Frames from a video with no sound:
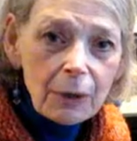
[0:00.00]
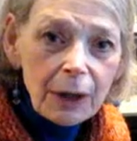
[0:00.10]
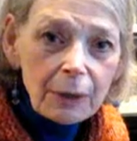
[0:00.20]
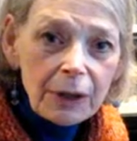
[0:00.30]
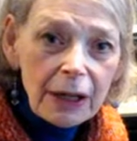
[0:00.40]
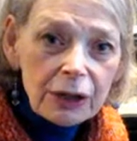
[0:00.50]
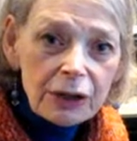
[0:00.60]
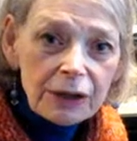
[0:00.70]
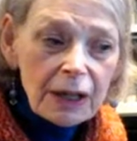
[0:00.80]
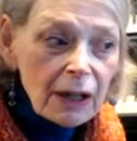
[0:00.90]
a
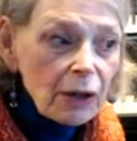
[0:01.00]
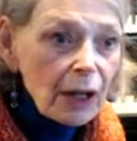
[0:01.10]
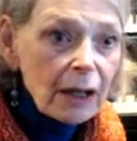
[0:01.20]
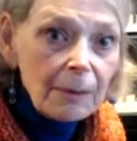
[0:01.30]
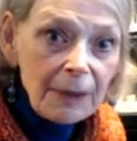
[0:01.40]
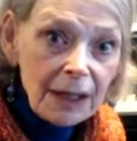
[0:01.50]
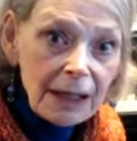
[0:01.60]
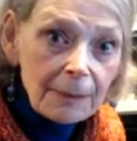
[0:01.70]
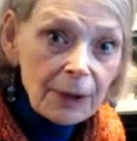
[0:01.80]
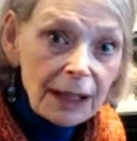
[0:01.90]
recreation center and a
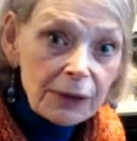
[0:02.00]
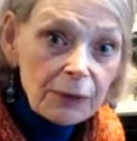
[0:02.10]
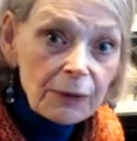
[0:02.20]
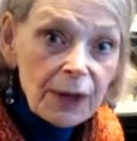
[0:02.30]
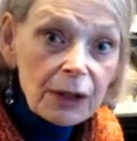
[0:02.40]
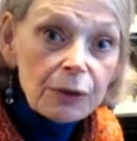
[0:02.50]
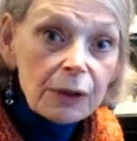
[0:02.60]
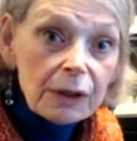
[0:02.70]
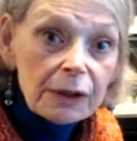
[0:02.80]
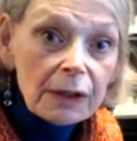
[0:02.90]
meeting place for
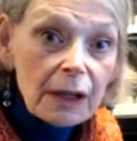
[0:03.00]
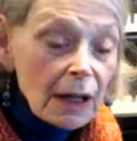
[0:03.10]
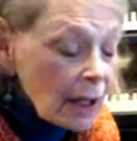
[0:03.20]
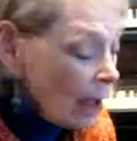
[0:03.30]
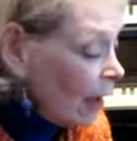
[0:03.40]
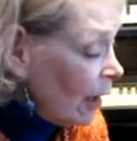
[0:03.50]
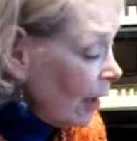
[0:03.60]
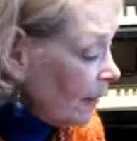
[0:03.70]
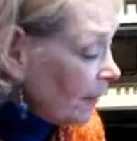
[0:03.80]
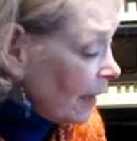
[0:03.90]
veterans.
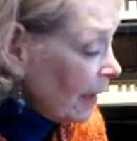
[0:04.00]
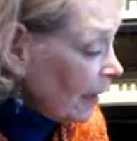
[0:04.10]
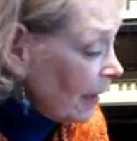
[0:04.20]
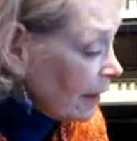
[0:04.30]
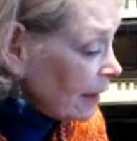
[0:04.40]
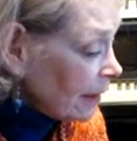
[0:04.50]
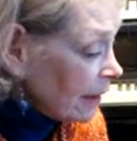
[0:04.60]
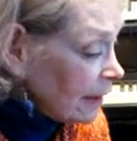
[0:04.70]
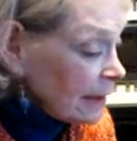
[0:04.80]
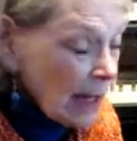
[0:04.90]
And
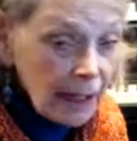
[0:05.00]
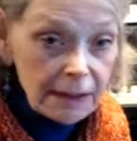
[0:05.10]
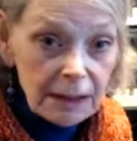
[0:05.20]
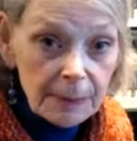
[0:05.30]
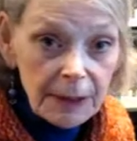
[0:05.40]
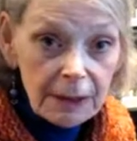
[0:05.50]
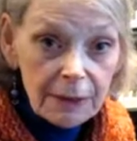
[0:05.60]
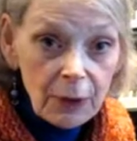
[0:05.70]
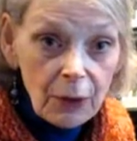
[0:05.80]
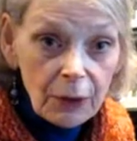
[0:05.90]
it's easy access because
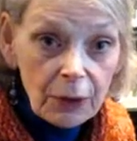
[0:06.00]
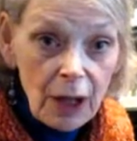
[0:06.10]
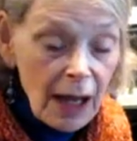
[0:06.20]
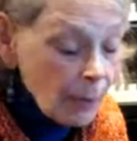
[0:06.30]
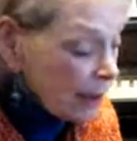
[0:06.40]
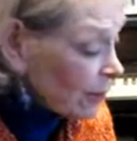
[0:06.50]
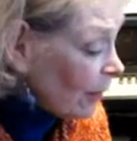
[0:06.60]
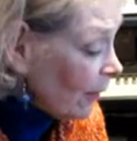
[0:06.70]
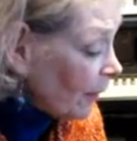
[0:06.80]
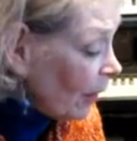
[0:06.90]
of all the good highways
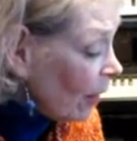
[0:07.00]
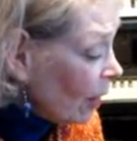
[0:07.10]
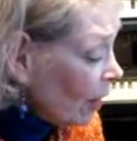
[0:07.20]
around there.